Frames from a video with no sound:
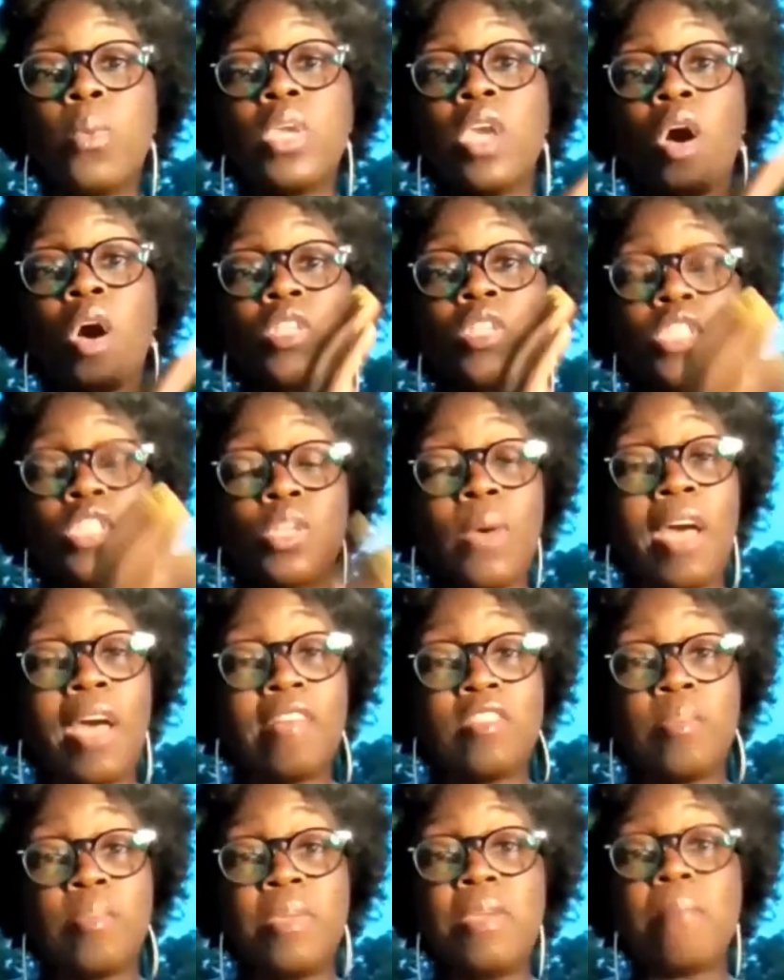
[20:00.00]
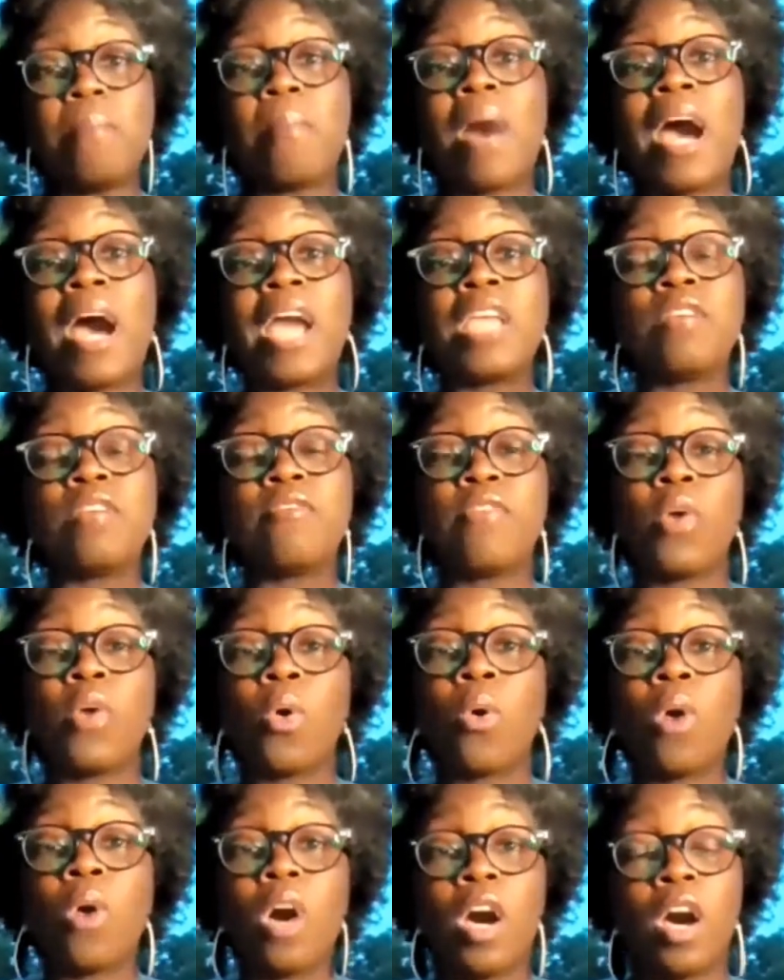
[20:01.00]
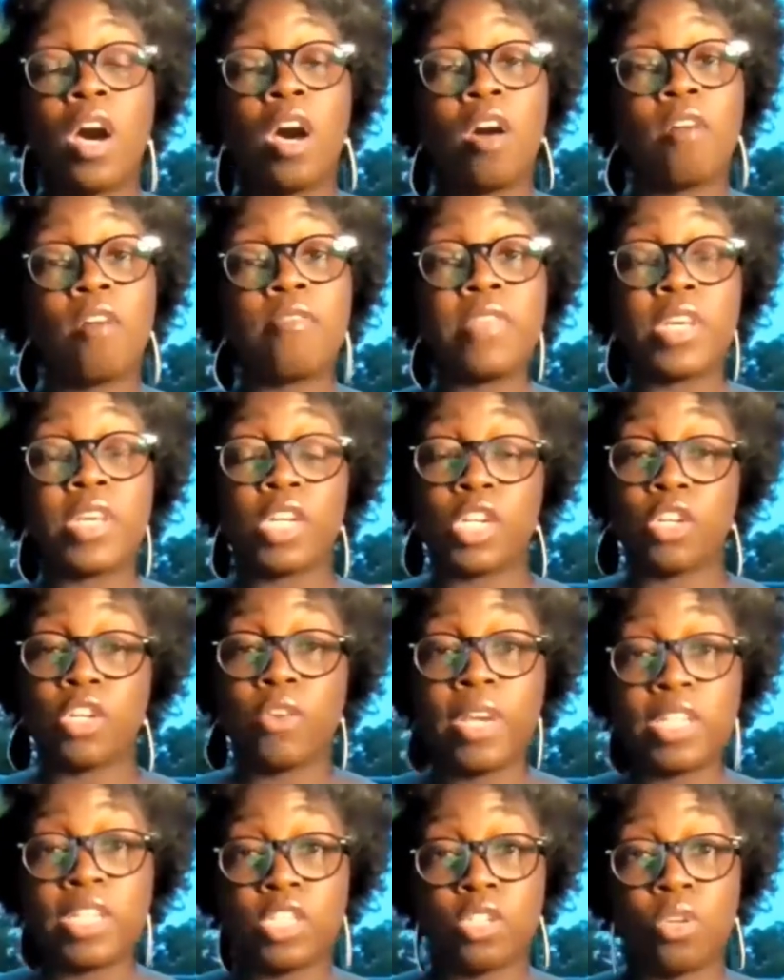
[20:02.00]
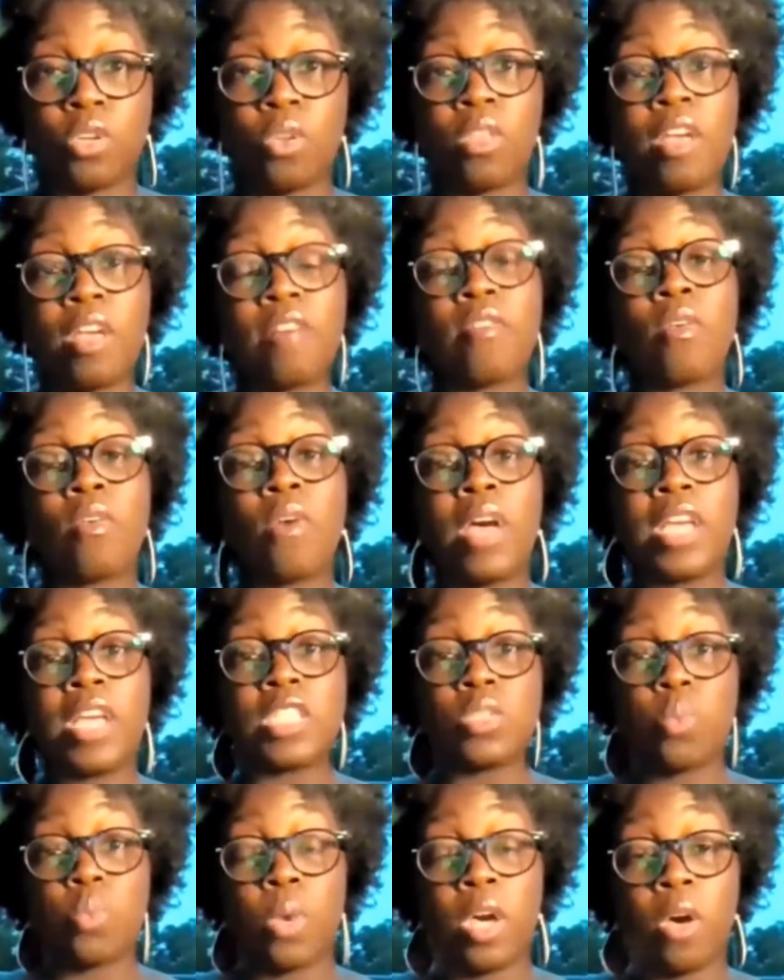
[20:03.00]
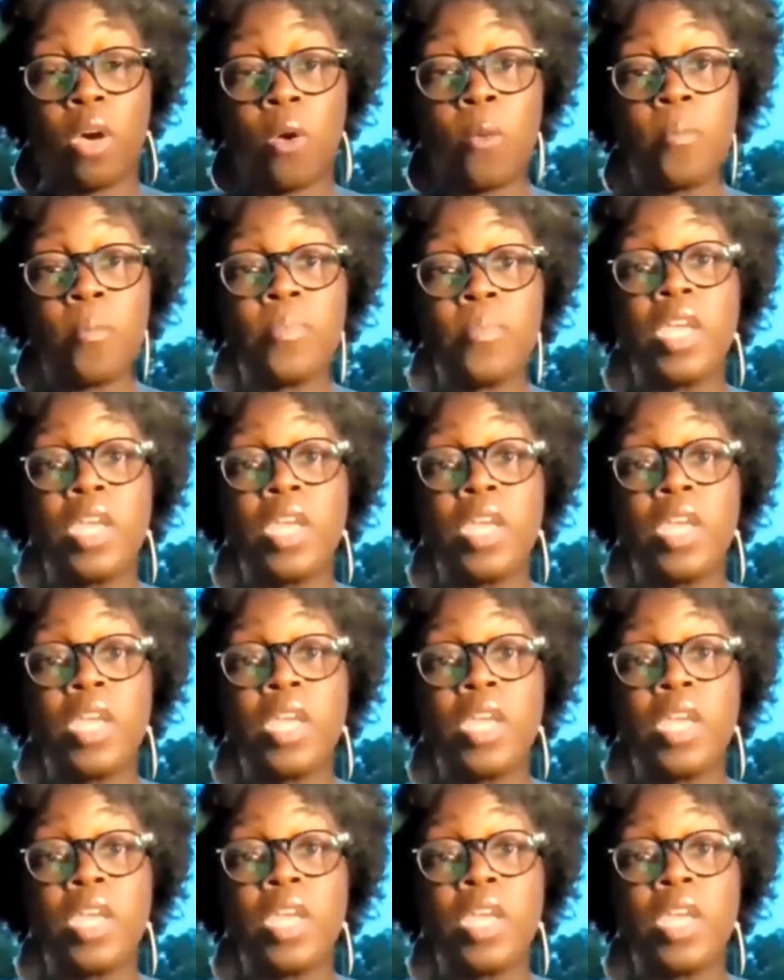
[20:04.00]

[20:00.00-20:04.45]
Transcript: we also have to be mindful of the congressional level as well.